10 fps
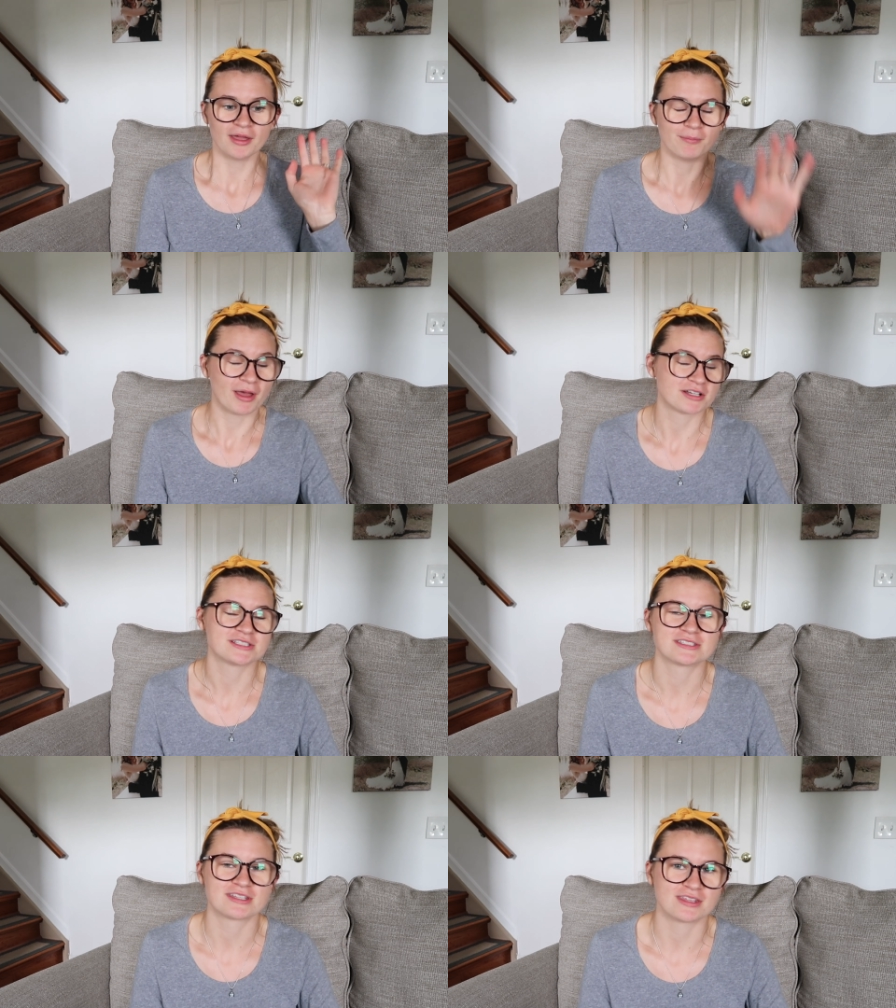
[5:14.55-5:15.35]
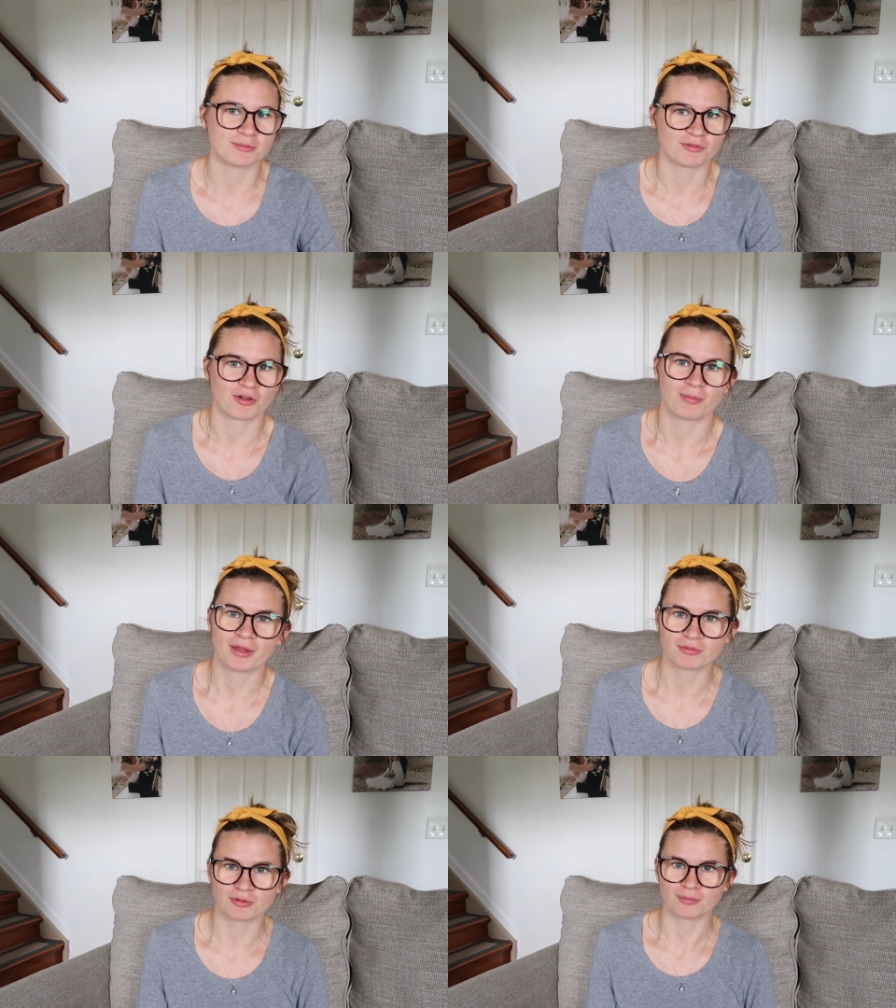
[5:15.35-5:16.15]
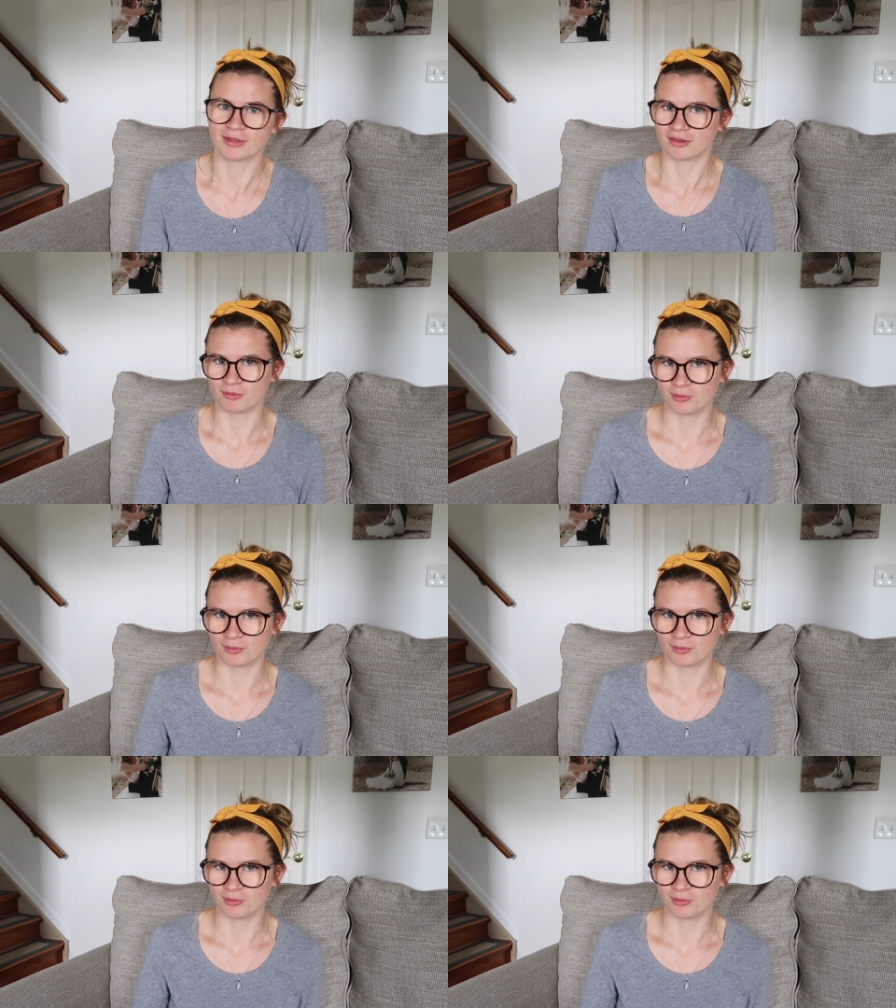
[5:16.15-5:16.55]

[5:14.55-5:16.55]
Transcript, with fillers: It matches the theme of our bedroom, being the